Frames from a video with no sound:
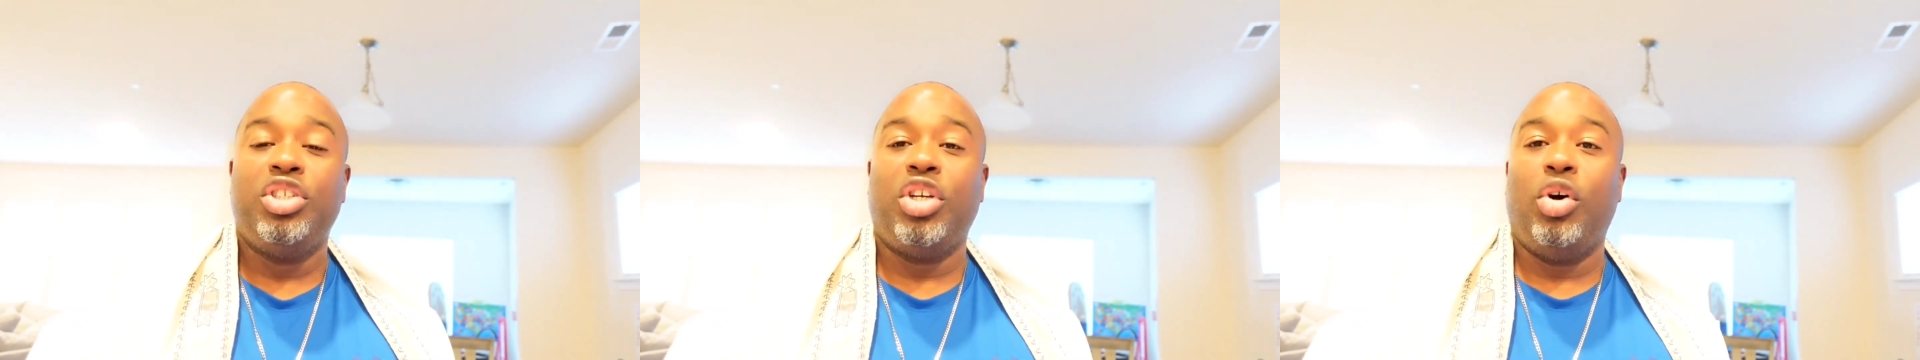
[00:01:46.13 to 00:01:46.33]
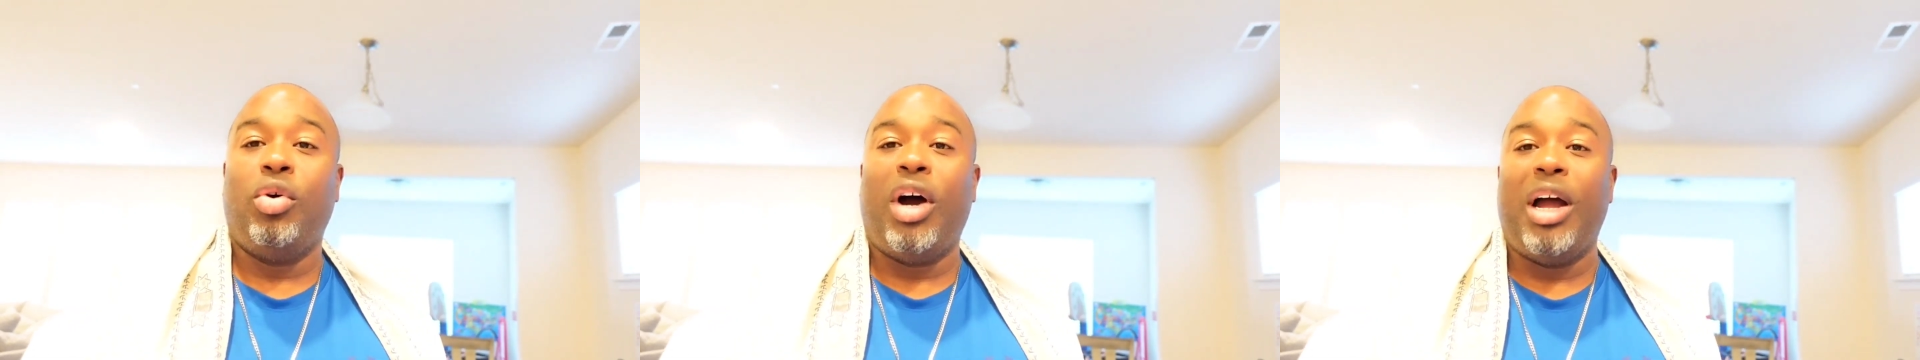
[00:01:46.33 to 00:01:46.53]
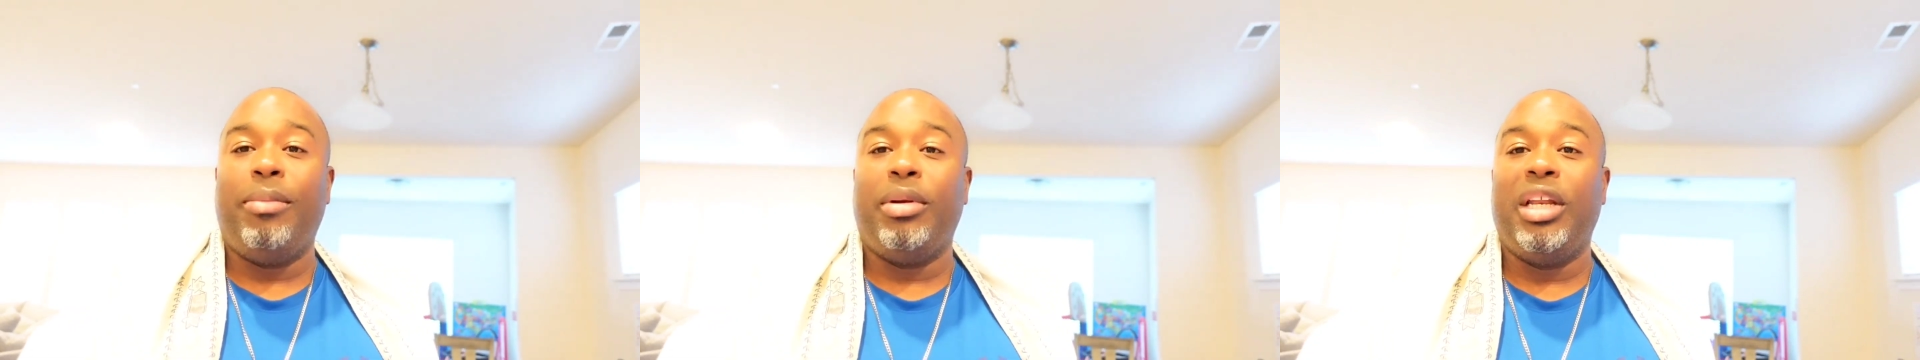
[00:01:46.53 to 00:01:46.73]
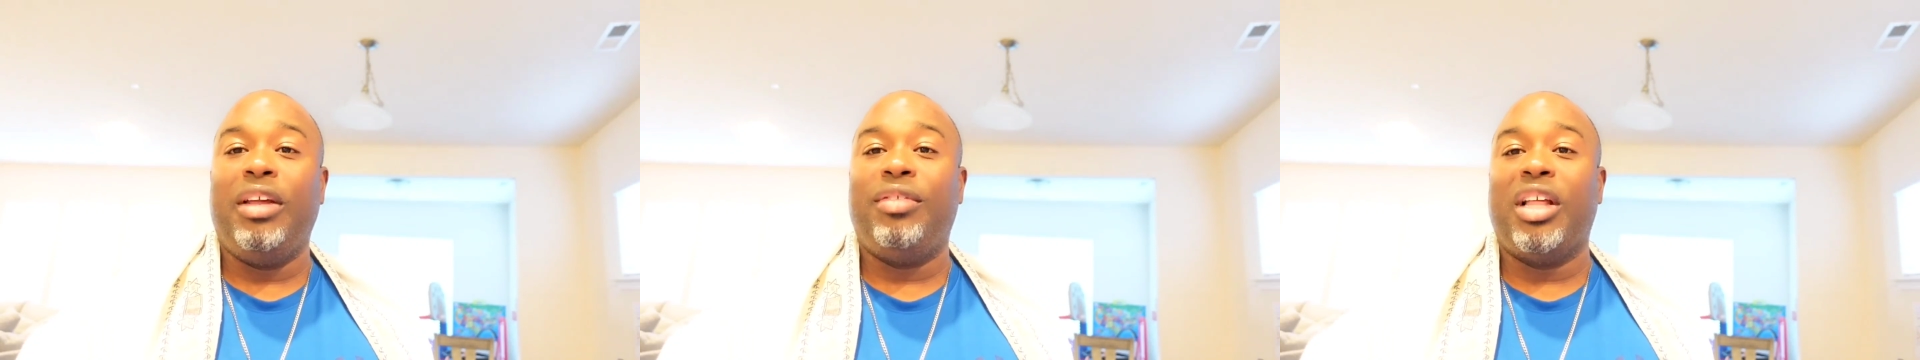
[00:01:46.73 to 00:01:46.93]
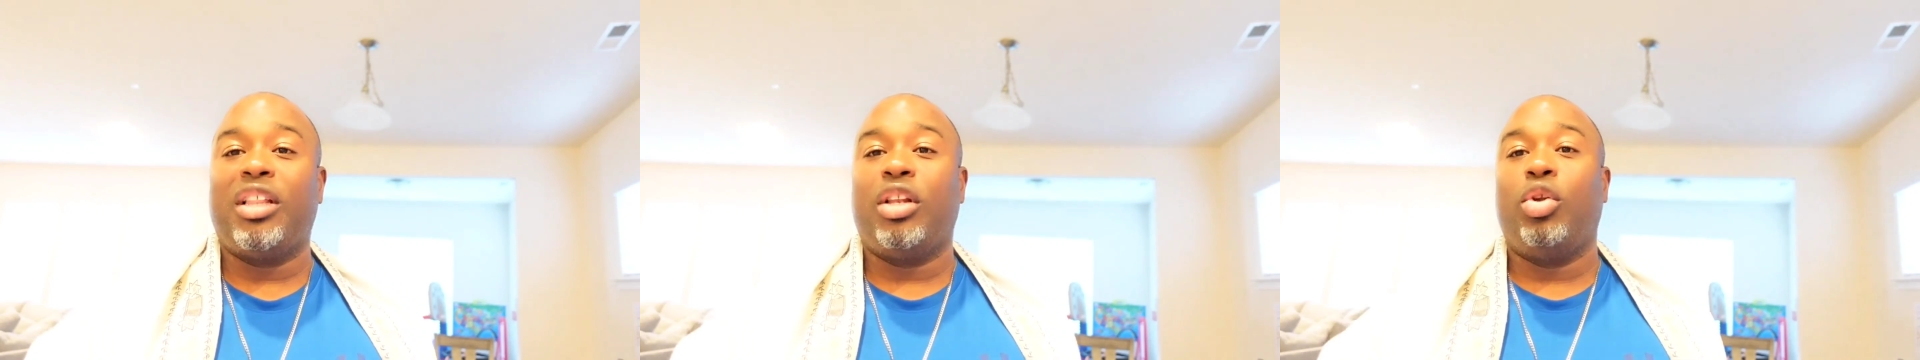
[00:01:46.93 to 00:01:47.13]
So I believe
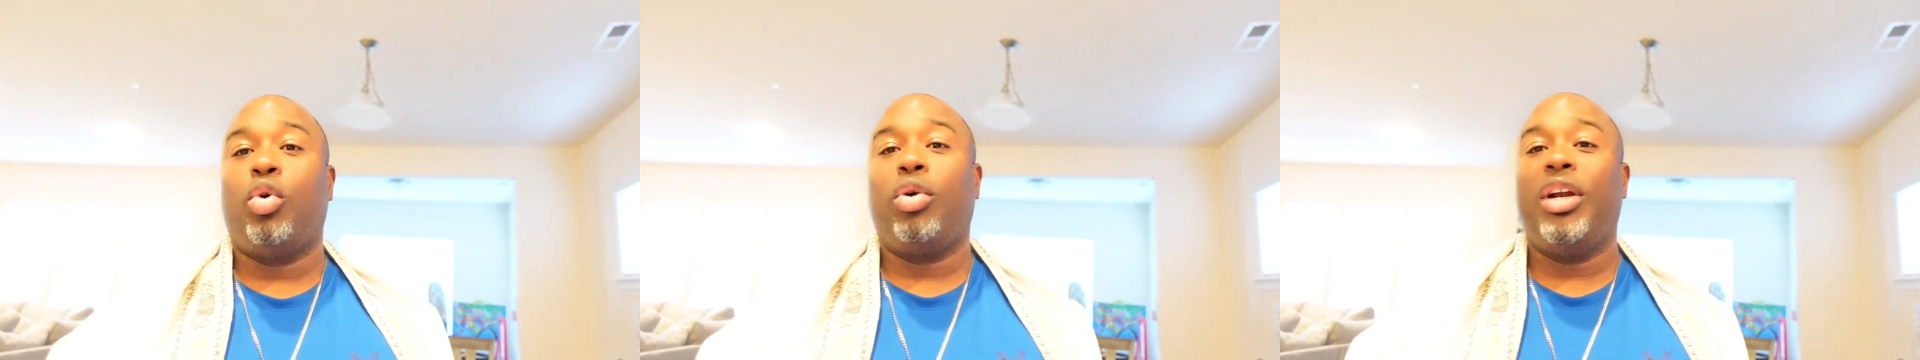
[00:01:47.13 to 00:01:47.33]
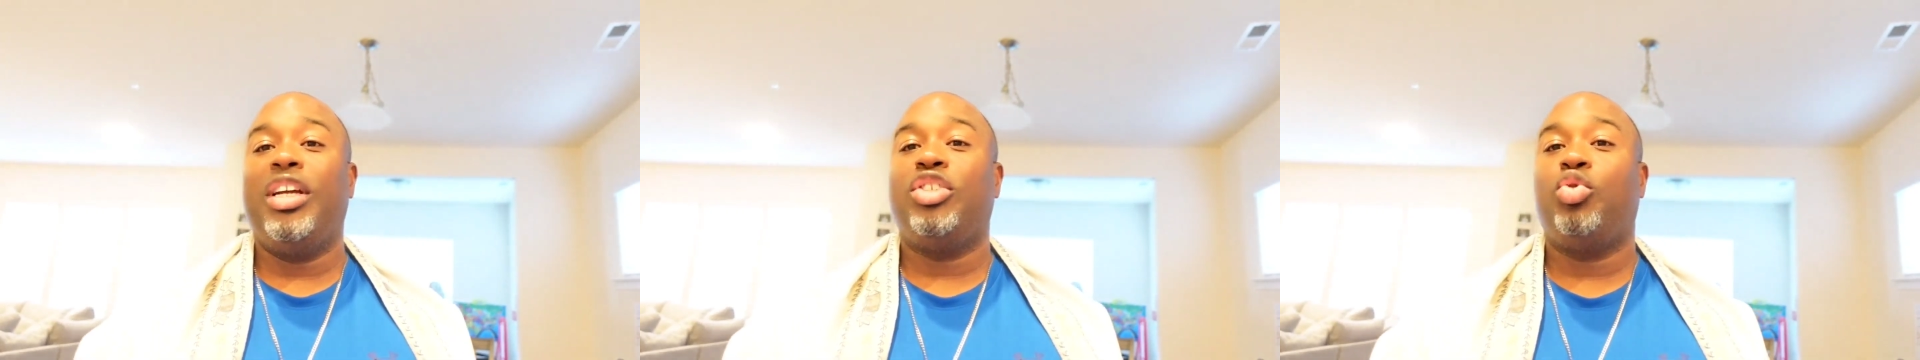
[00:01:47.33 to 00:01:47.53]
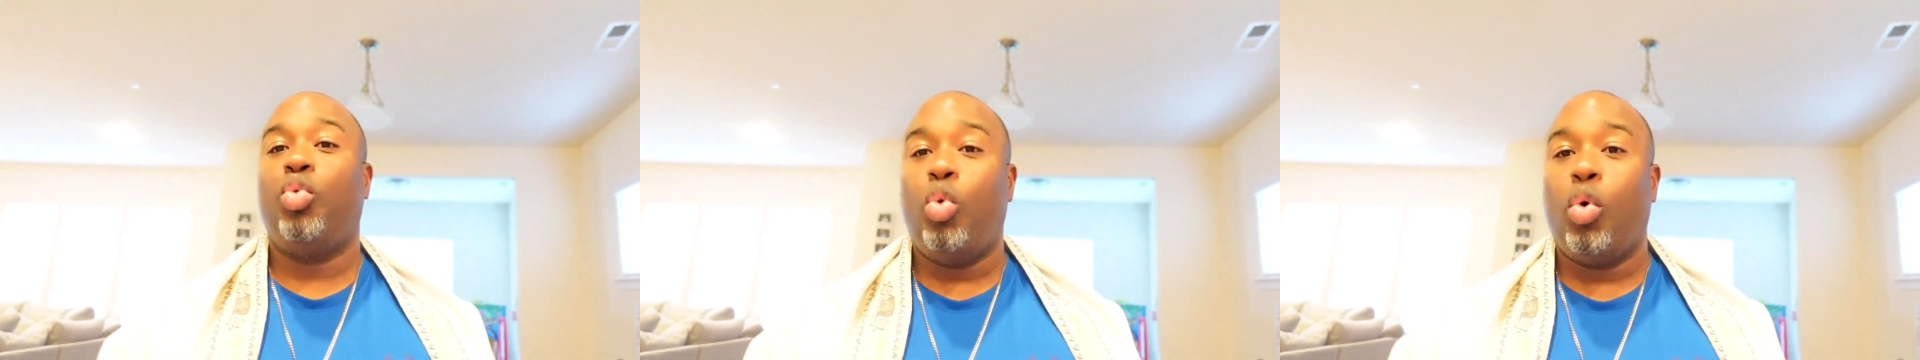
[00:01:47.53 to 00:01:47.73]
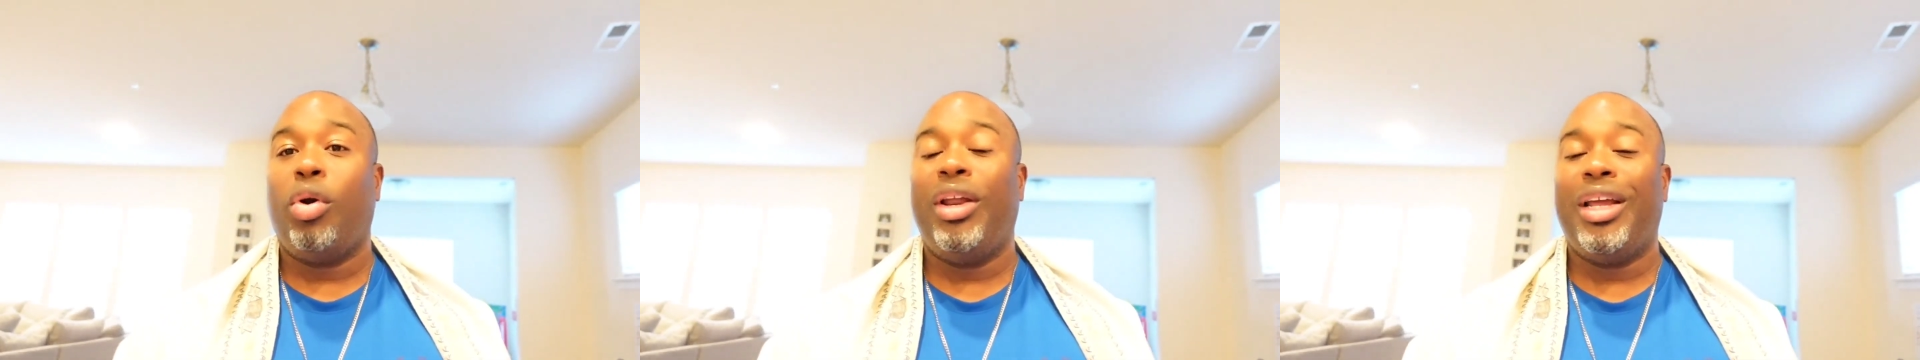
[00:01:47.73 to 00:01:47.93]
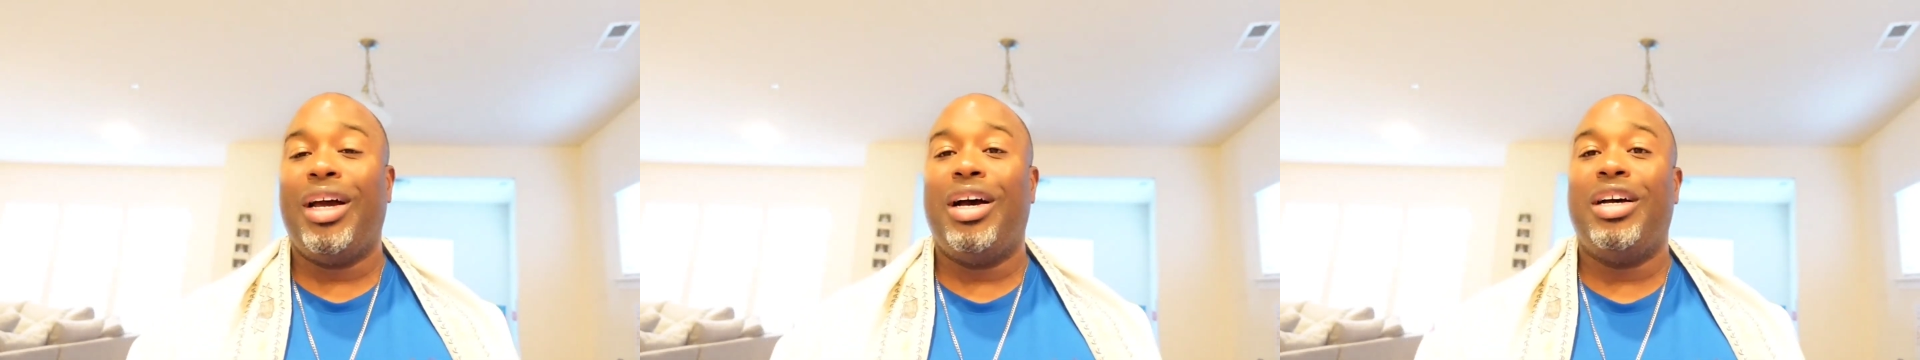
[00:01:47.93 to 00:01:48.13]
that the Lord is
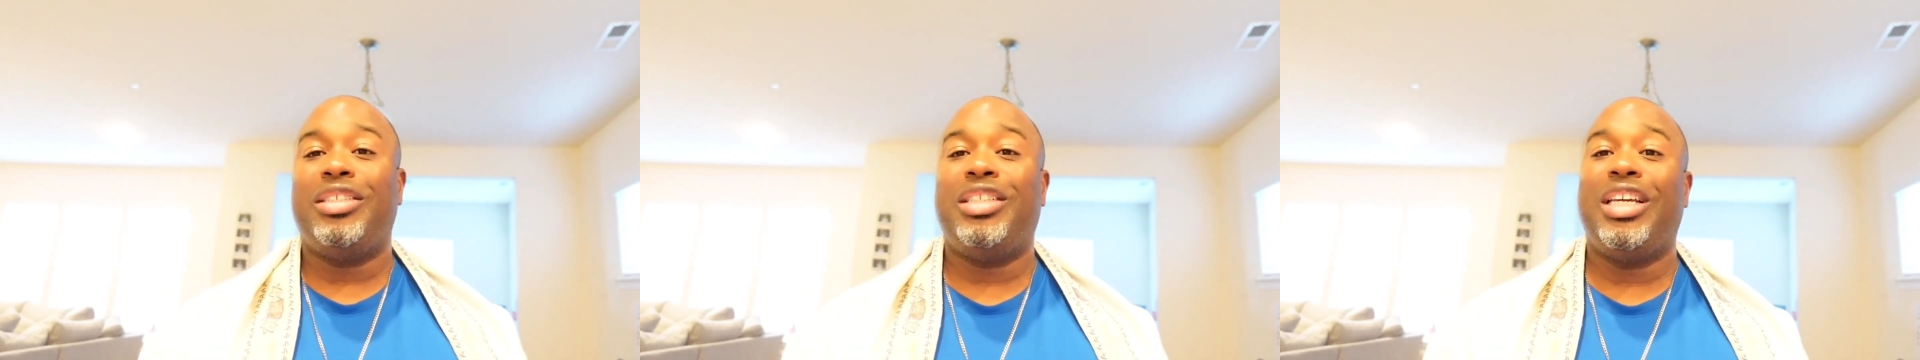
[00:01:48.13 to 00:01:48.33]
warning us